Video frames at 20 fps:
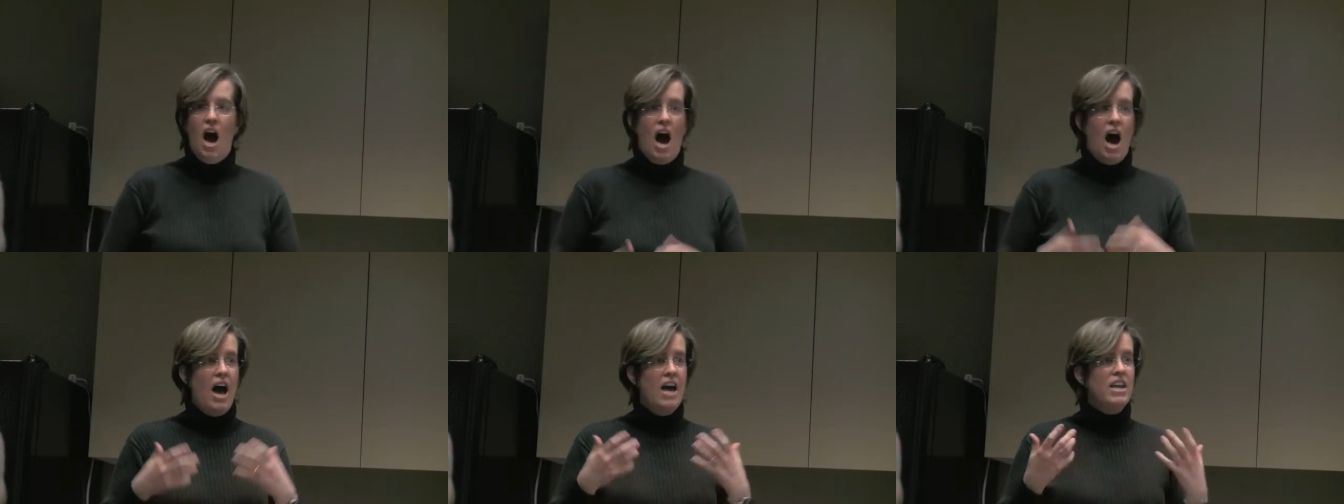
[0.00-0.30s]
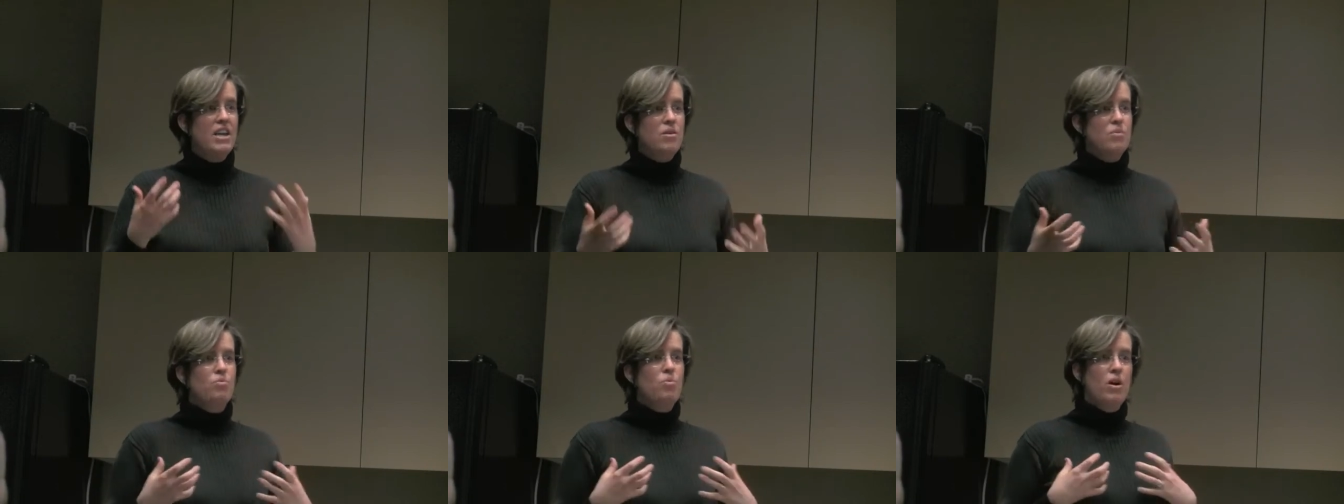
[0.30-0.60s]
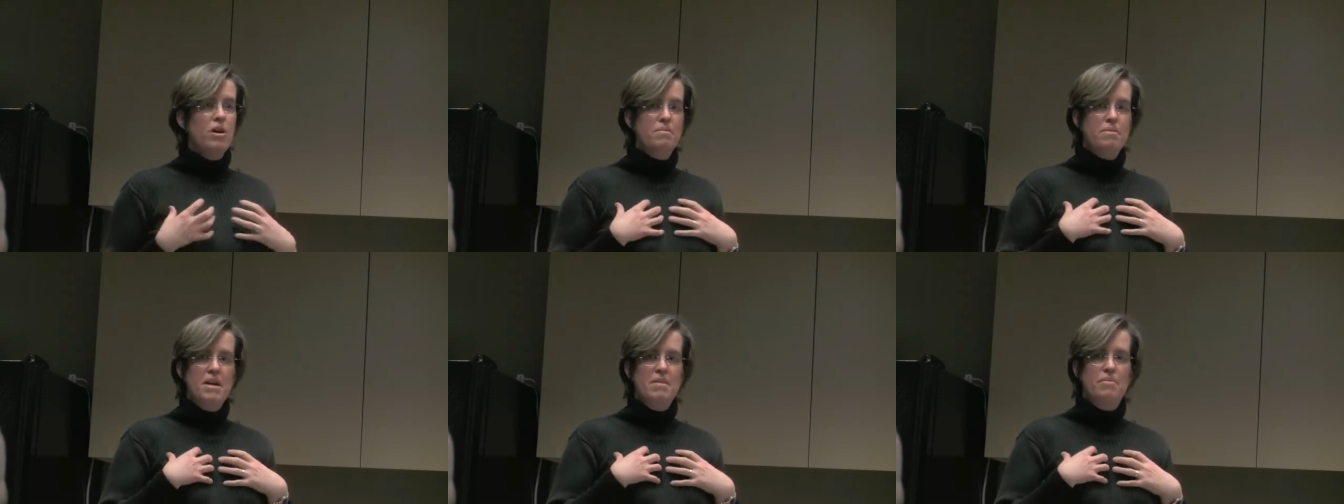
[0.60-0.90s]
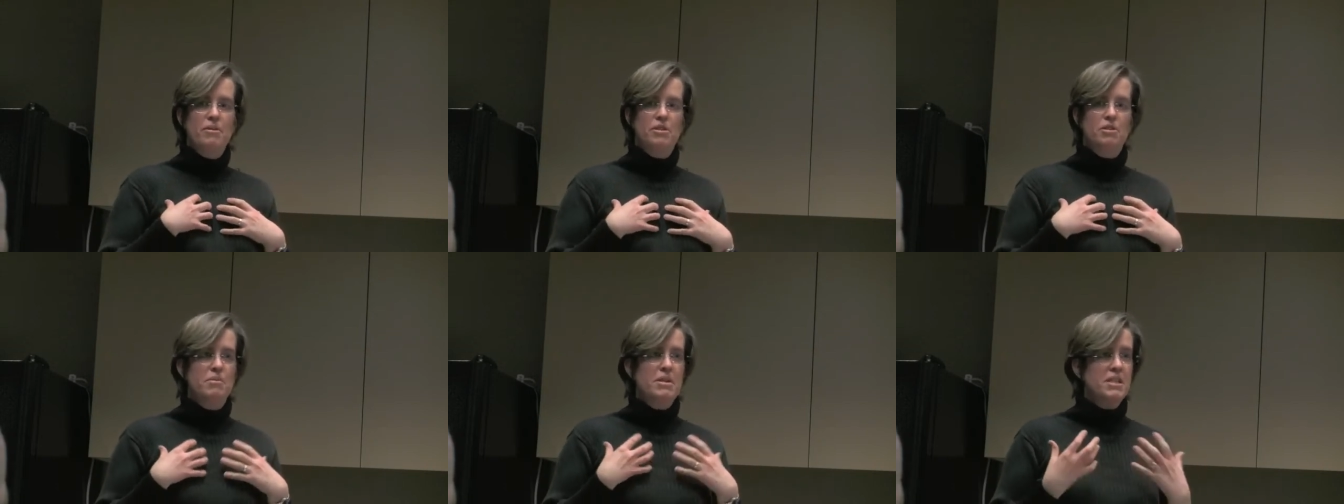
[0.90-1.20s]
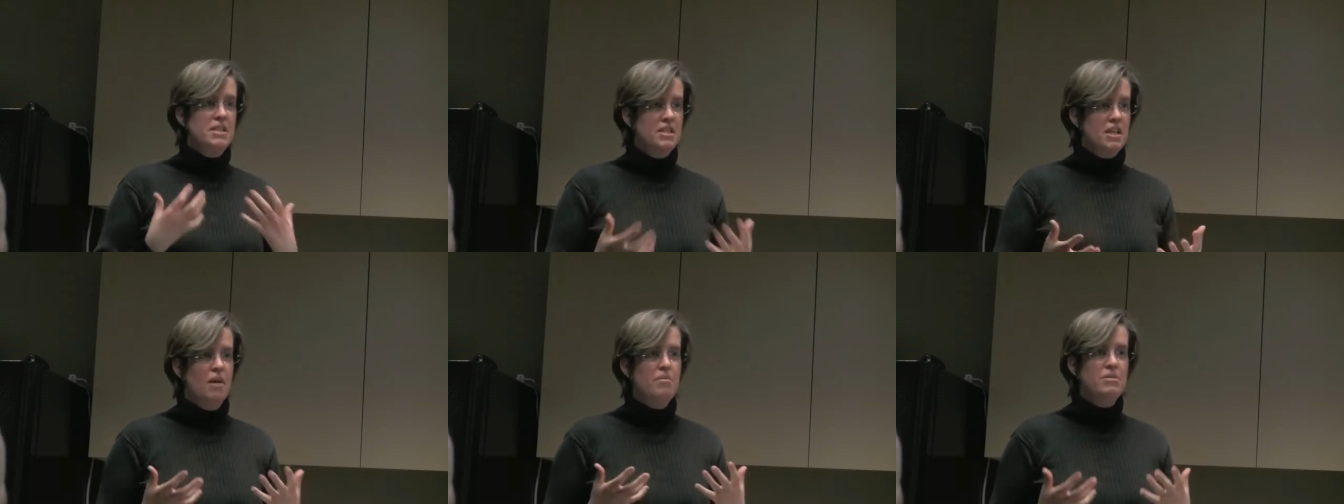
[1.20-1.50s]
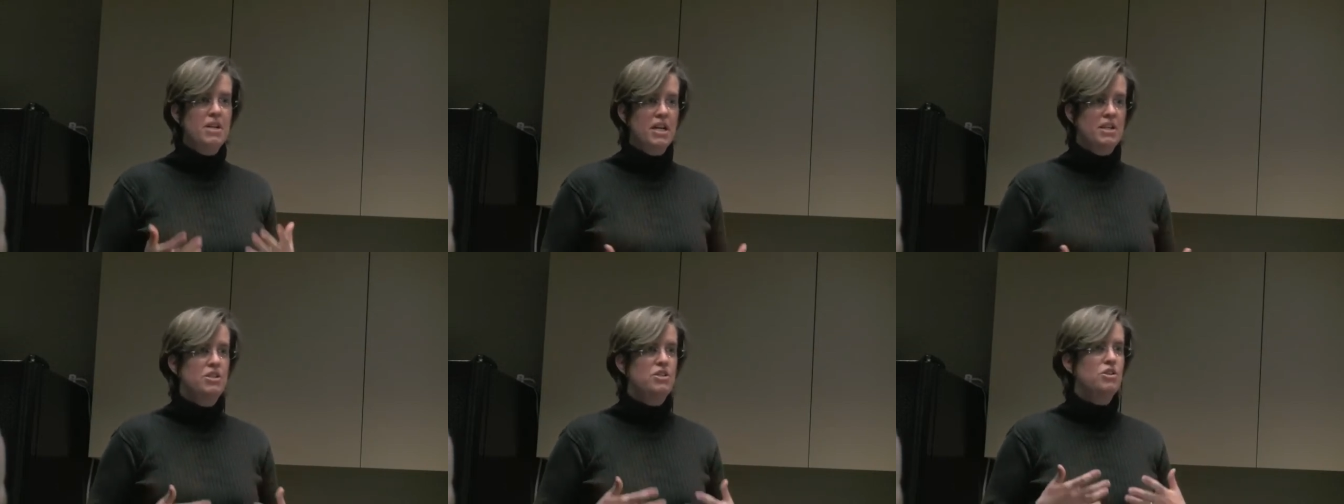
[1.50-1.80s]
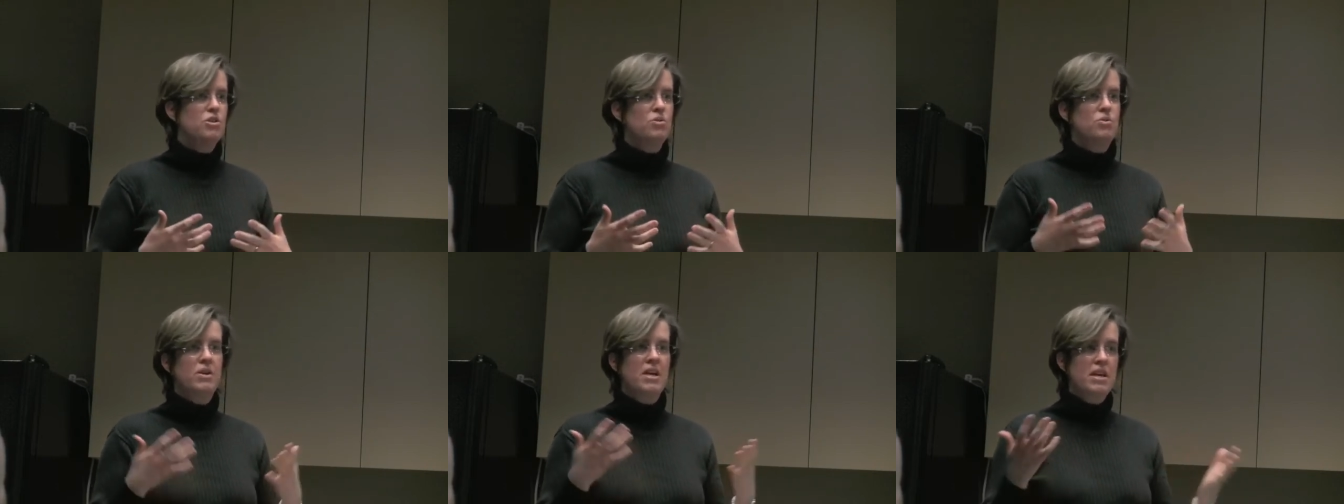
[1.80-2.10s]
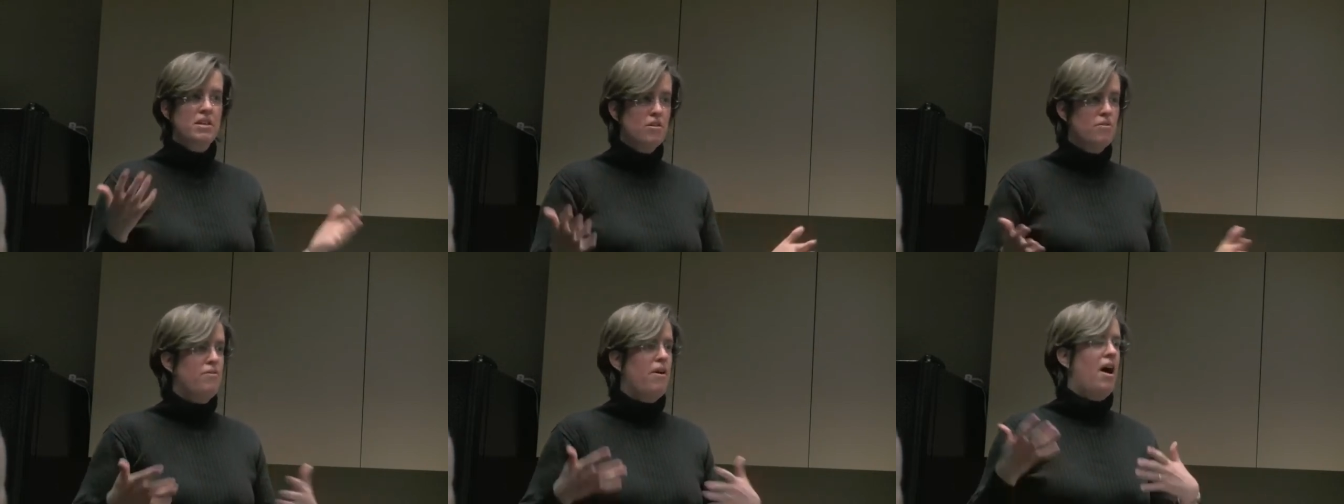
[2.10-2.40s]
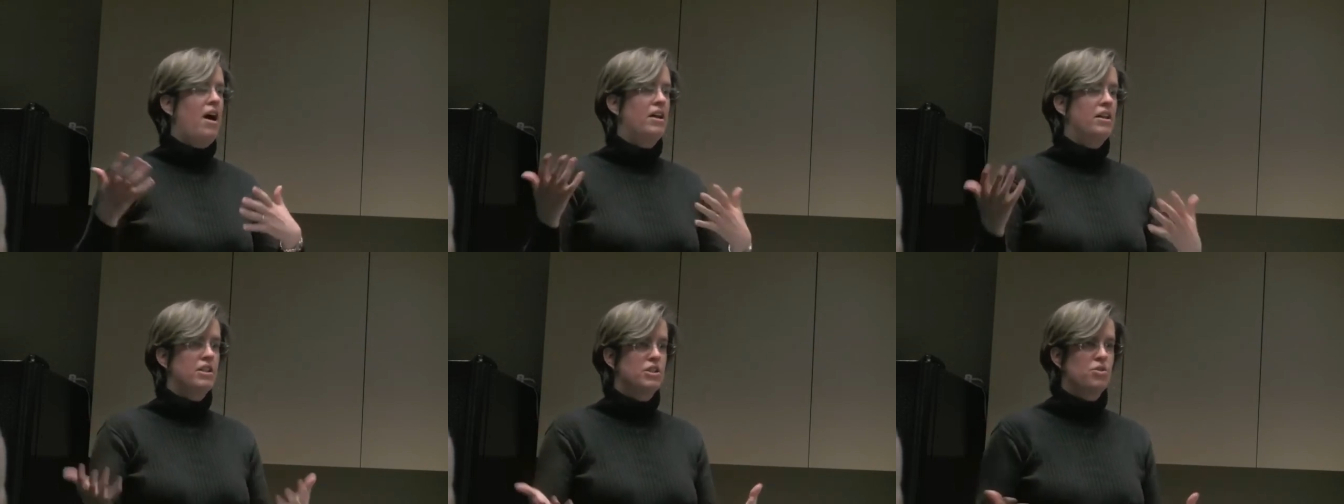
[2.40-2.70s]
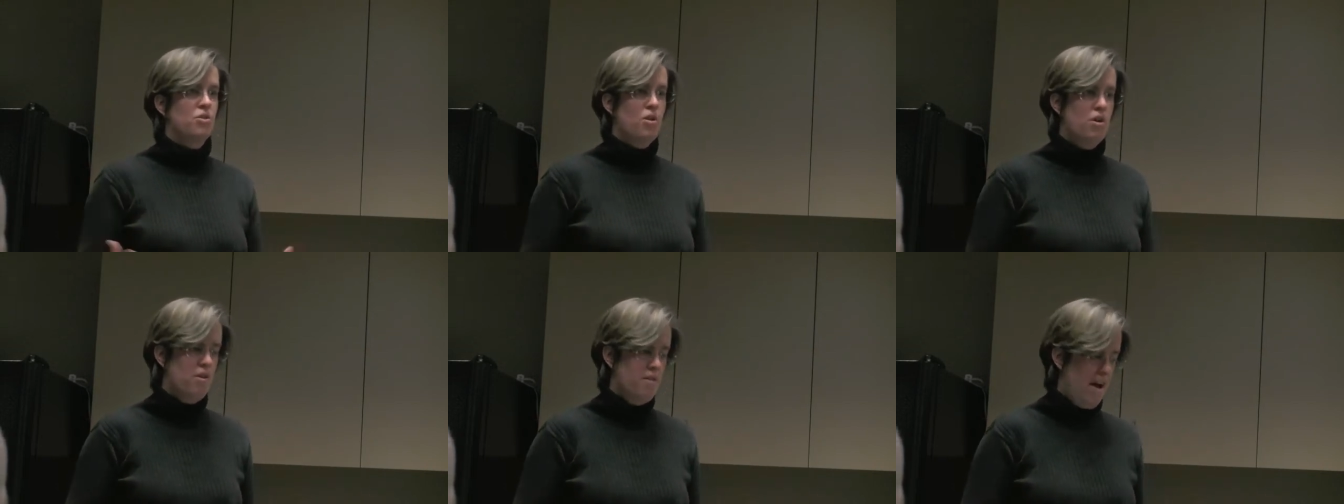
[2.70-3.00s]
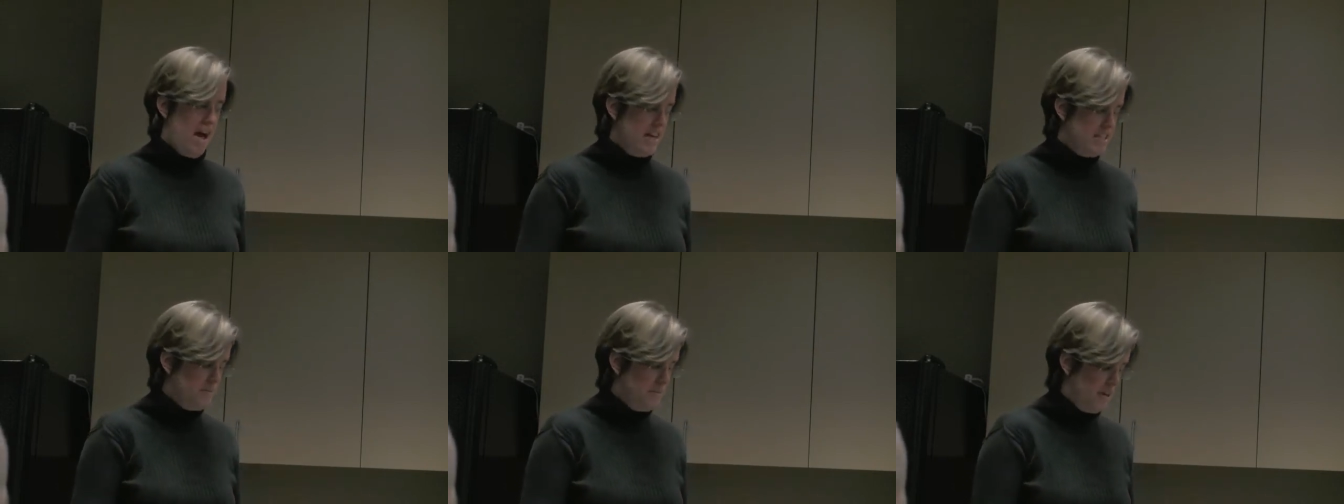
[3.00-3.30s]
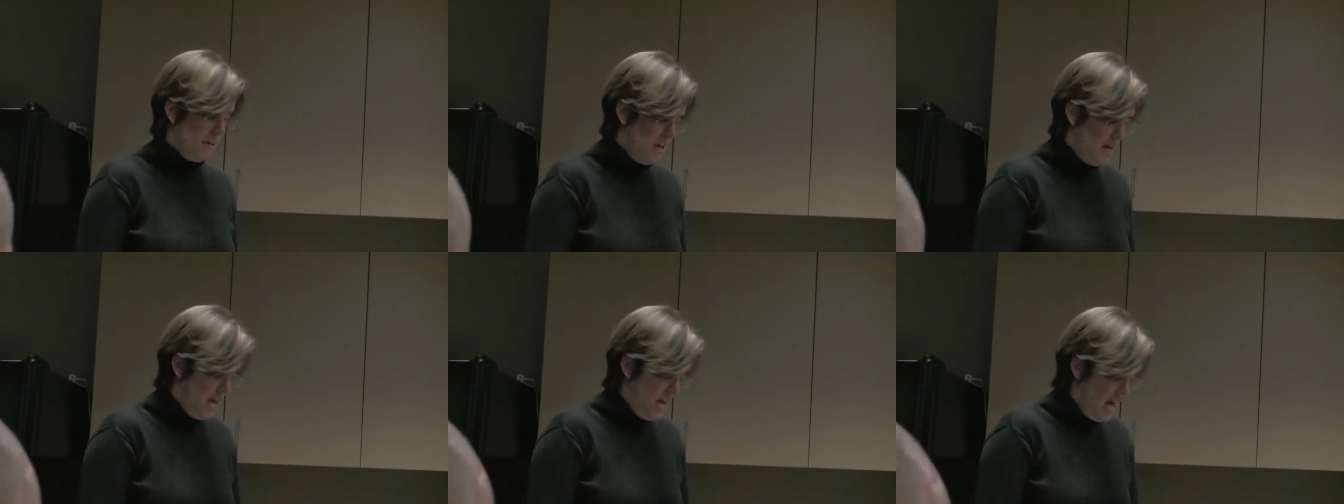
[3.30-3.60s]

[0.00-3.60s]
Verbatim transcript: I didn't want people to be subject to either violence or harassment.